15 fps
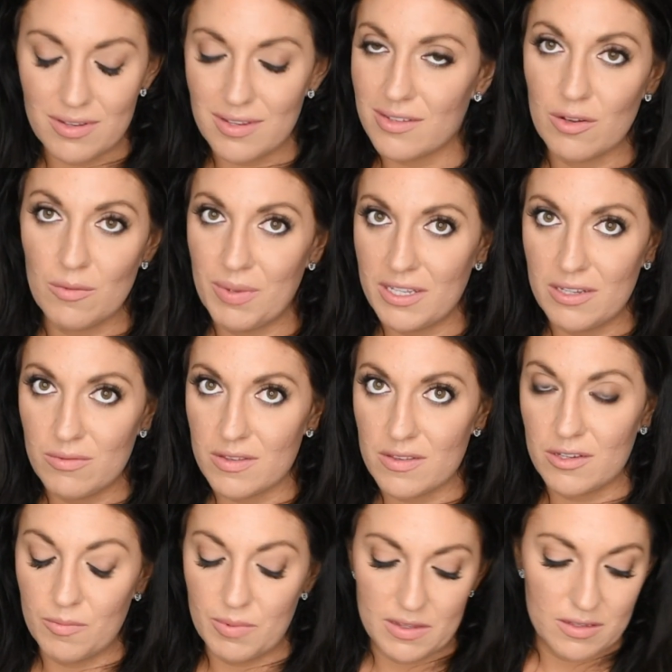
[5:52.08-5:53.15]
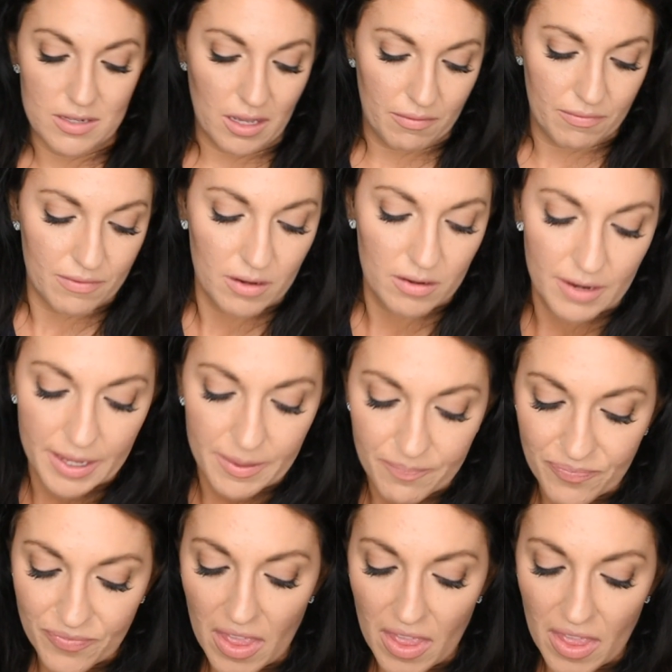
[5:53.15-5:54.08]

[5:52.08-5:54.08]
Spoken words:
Don't be doing stupid stuff, all right?